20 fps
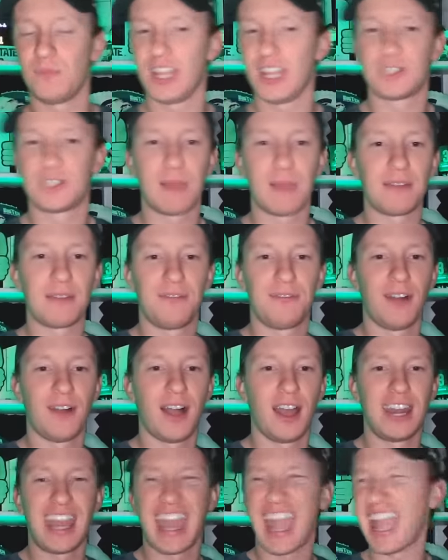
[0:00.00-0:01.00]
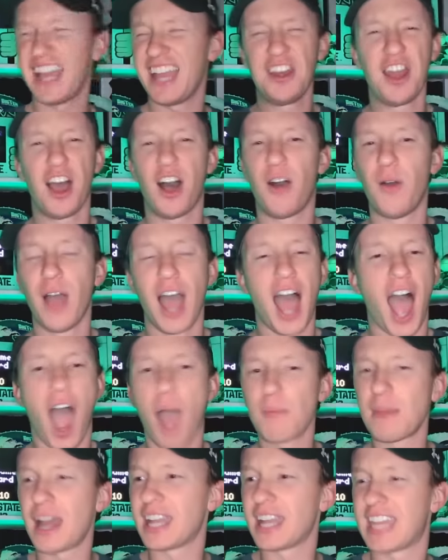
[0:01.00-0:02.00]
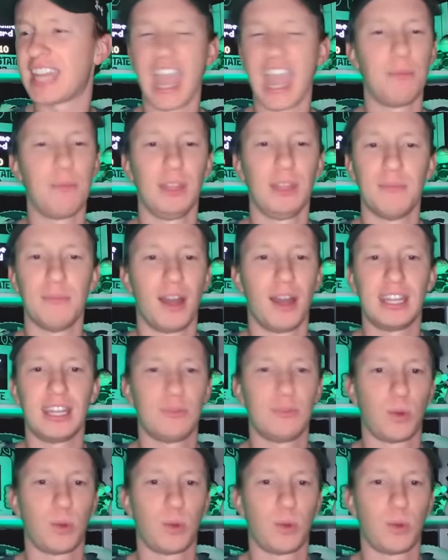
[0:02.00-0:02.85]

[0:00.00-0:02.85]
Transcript: It's been fun. And no, I'm not gambling money